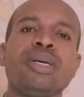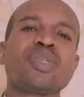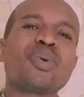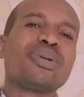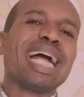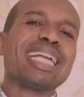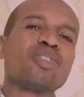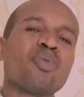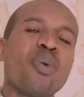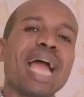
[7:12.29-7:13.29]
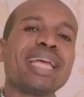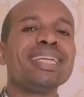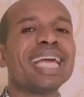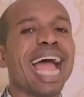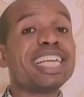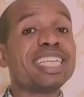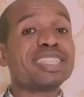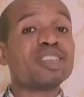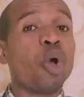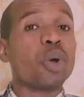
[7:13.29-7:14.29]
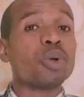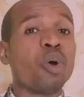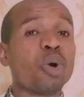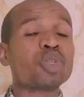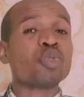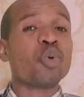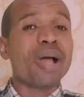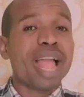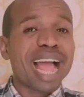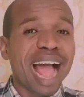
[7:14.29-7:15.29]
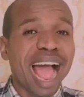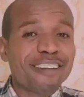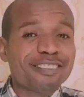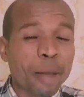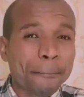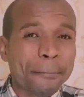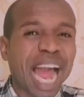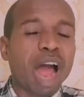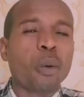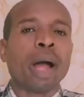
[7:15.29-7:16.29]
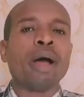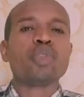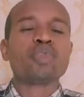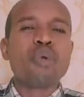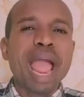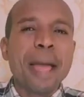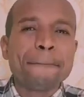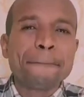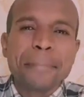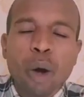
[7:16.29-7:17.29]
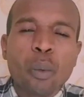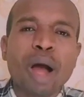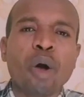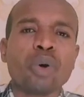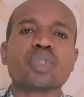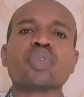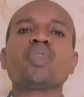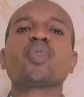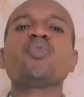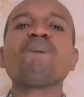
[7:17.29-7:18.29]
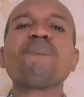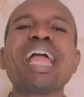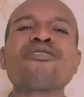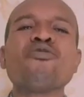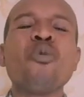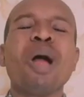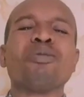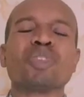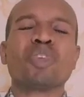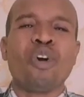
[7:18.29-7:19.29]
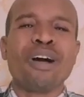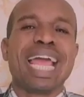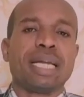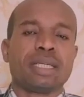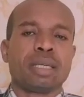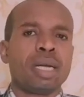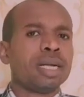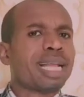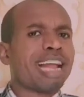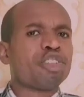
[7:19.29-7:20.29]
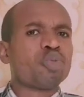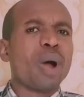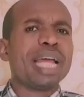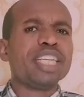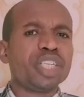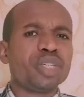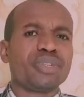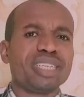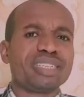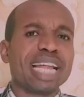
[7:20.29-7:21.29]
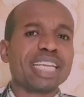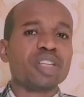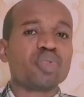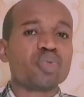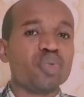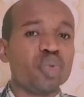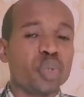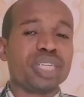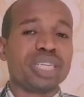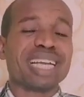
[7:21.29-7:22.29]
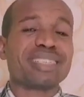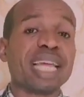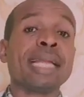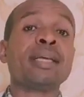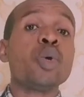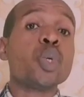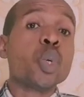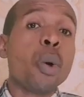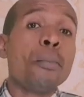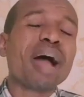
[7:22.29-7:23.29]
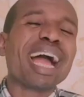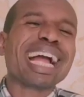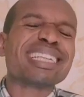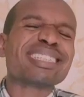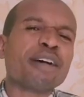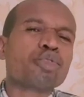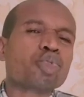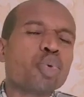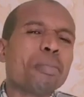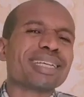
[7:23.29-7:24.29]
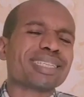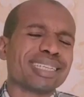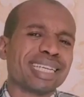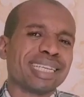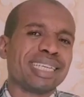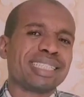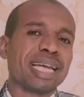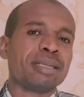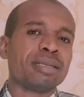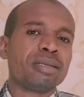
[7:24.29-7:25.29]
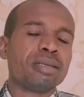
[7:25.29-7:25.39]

So that is why, and this God also have the power to empower us to make wealth on earth. That is why Jesus decided to use it and said, no man can serve two masters at a time.